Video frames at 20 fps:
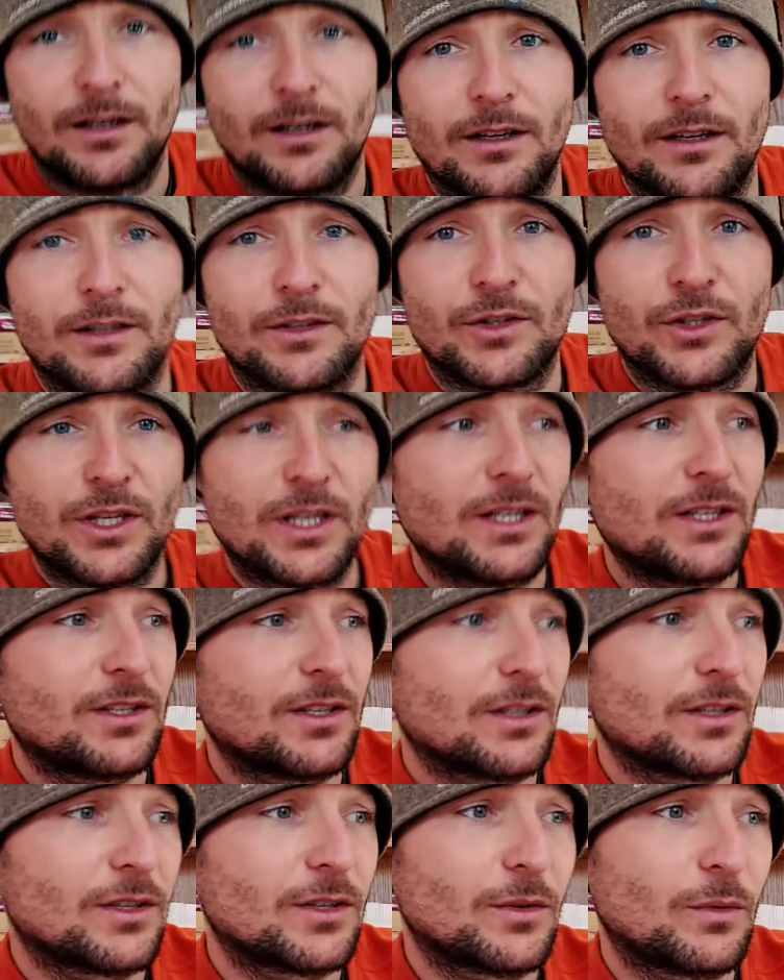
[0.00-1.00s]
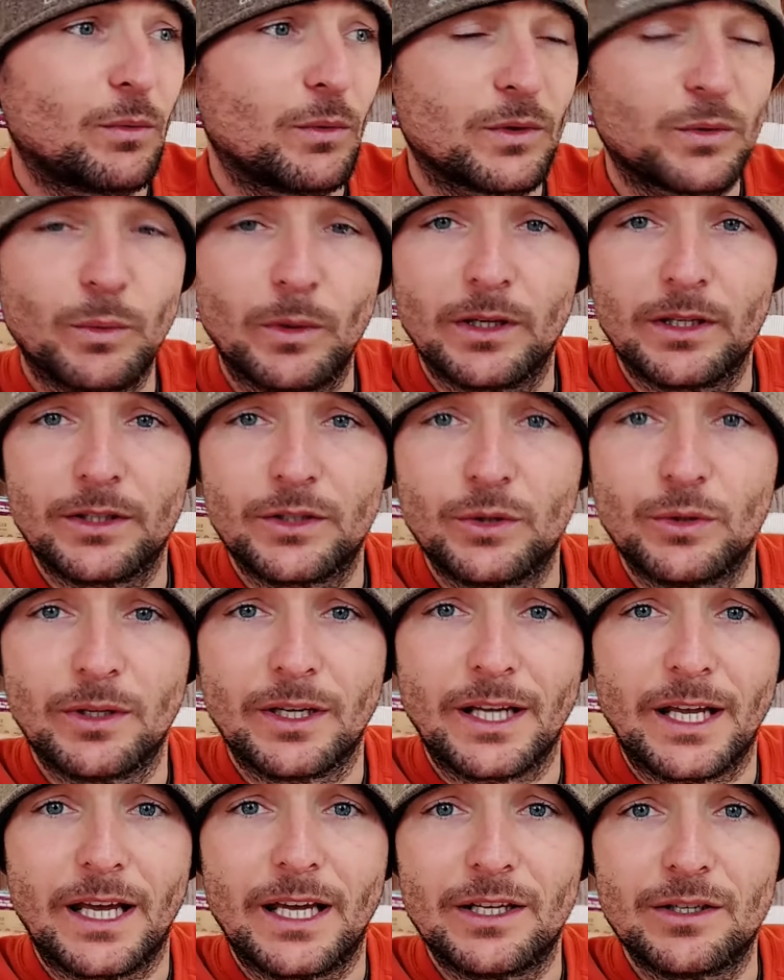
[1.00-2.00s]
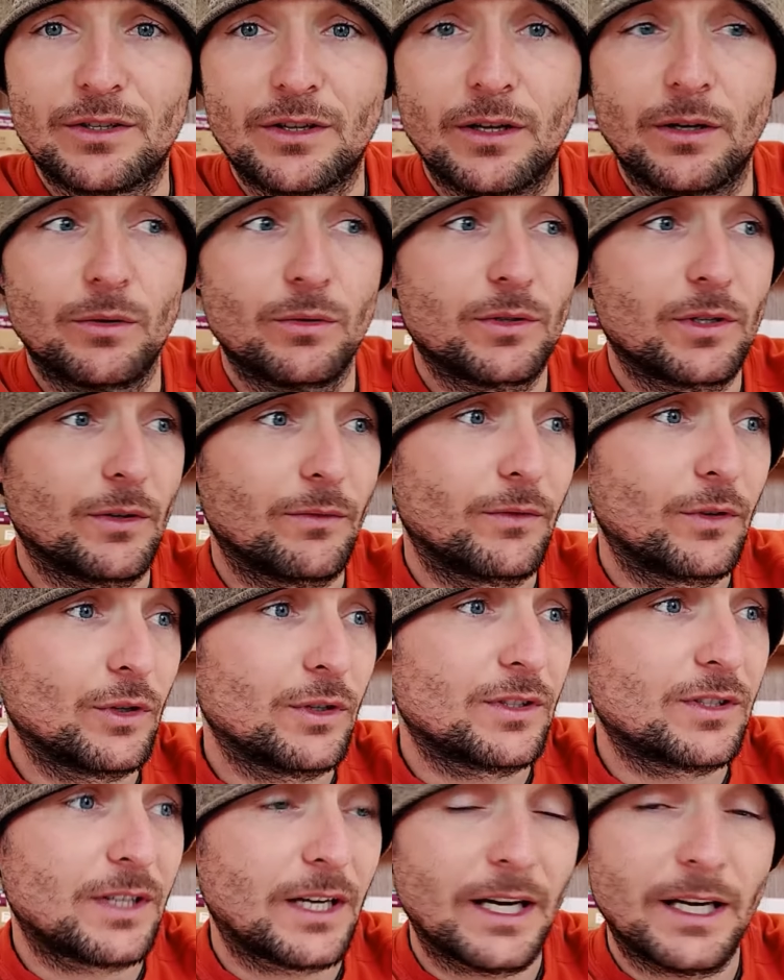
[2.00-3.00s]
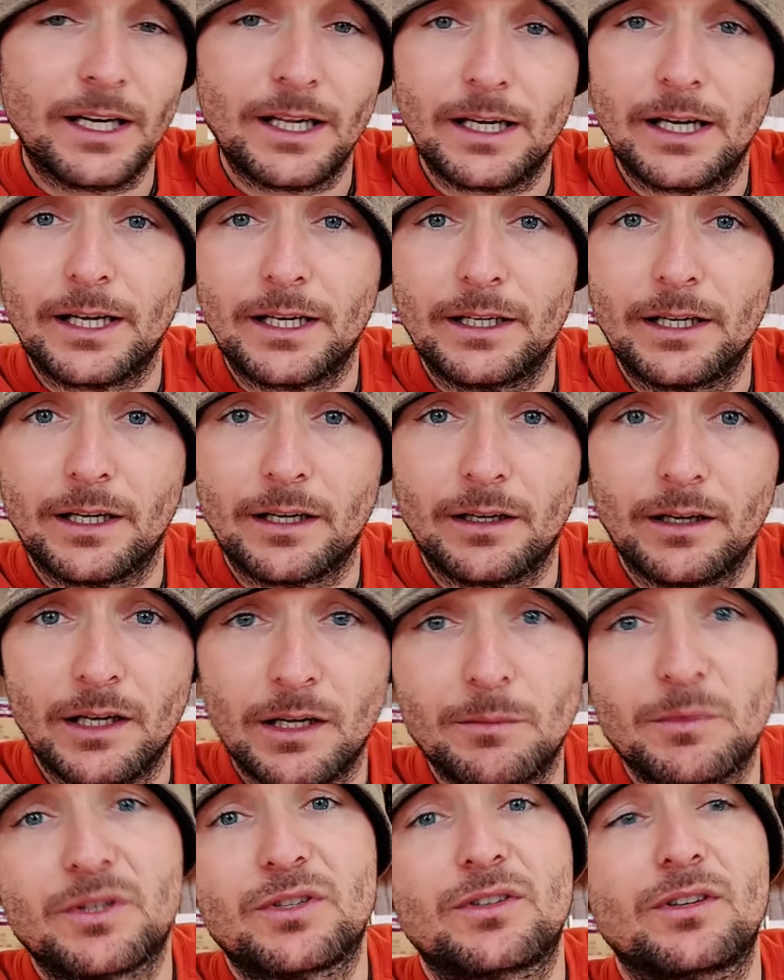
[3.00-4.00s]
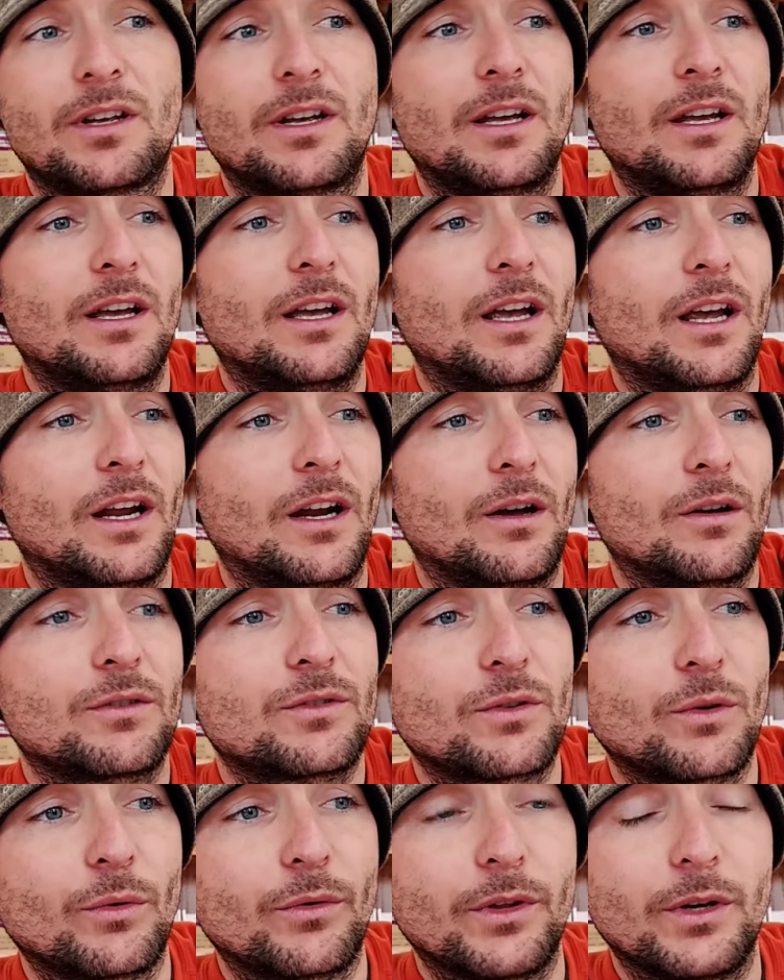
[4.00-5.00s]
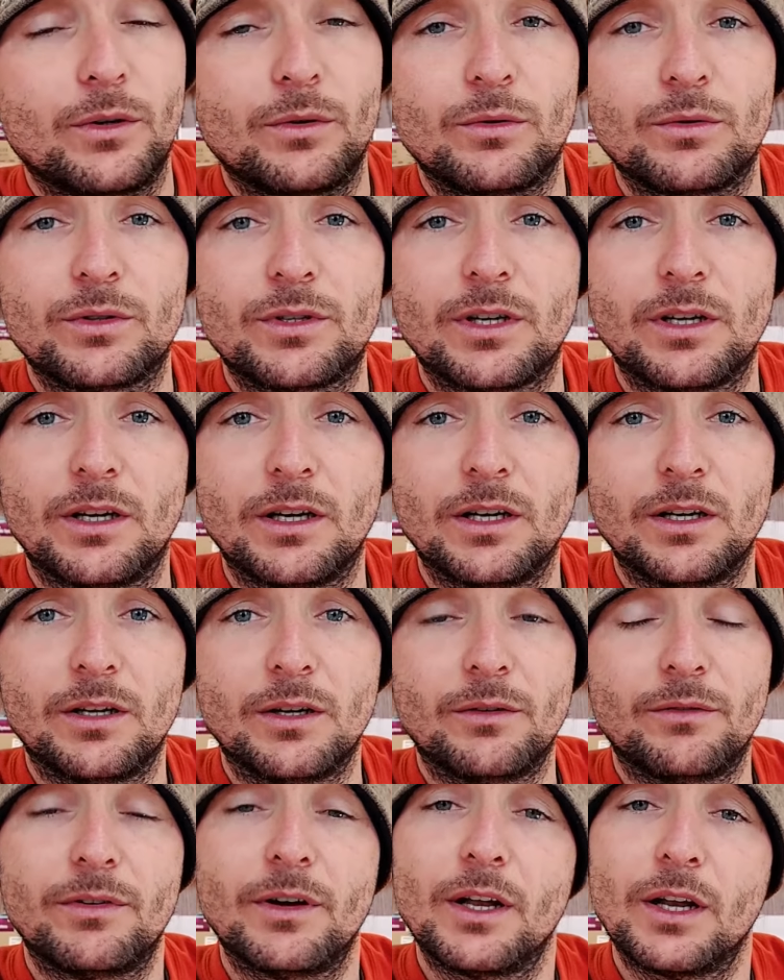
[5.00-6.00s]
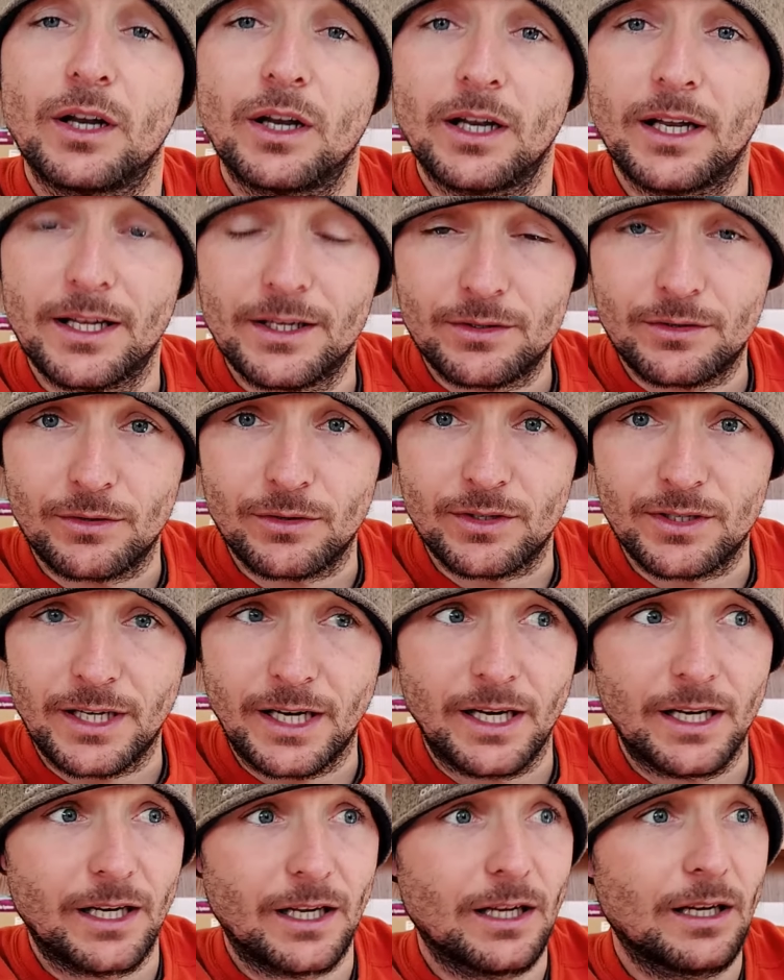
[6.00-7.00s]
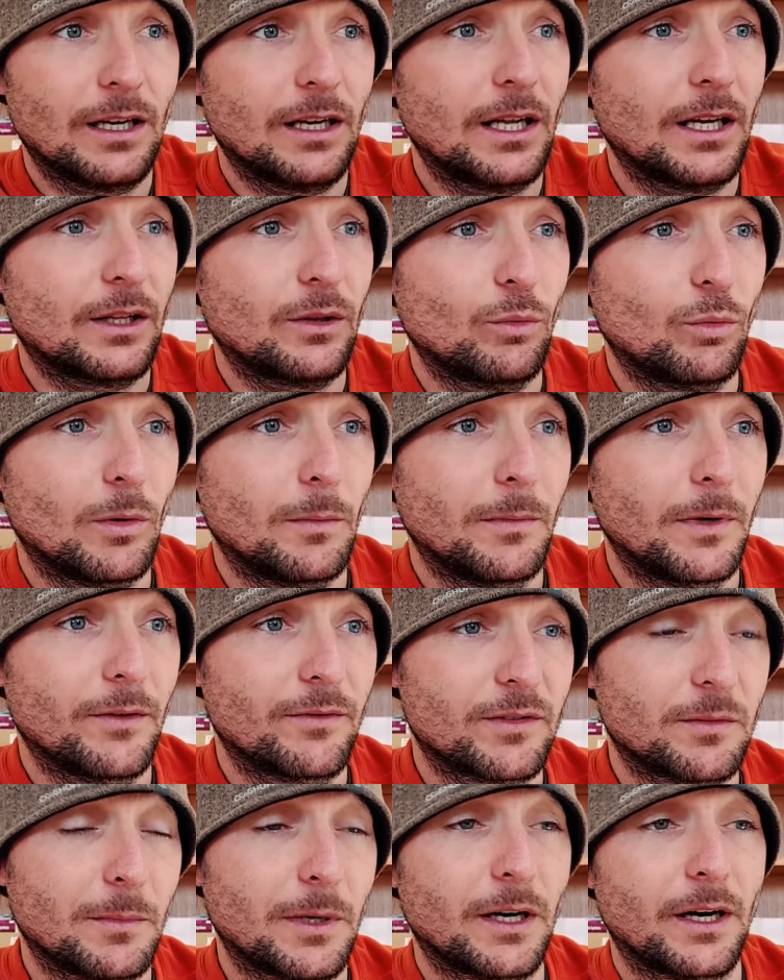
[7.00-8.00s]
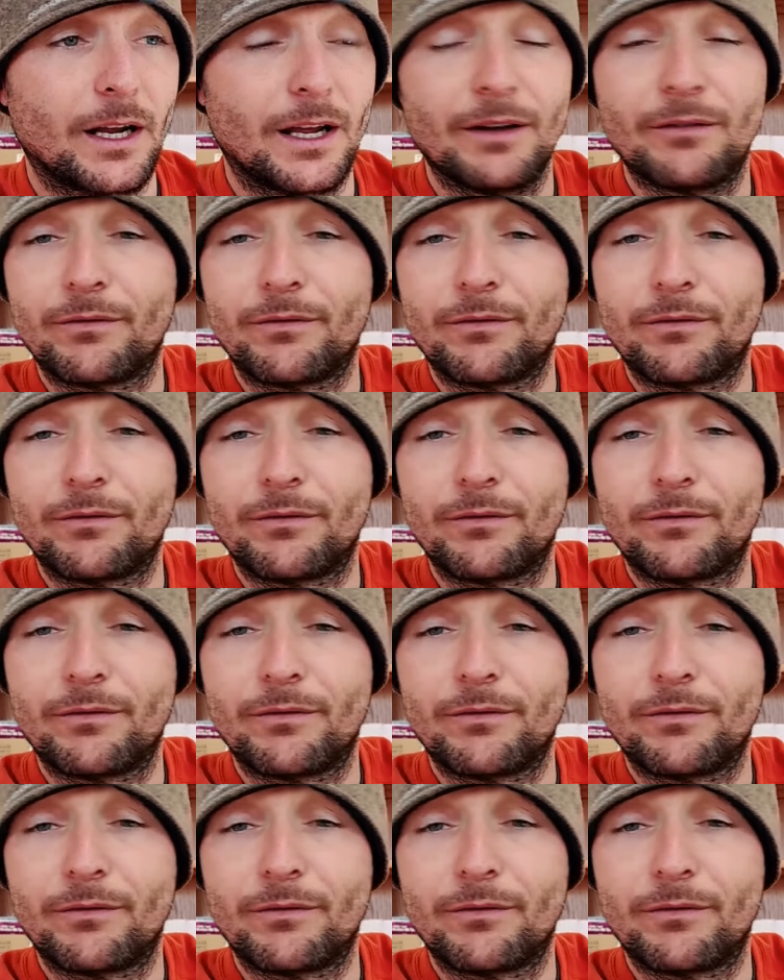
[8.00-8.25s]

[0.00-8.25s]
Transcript: uh, Jesus was willing to engage those of good standing, like Nicodemus, and also those of lesser standing, like the woman of Samaria.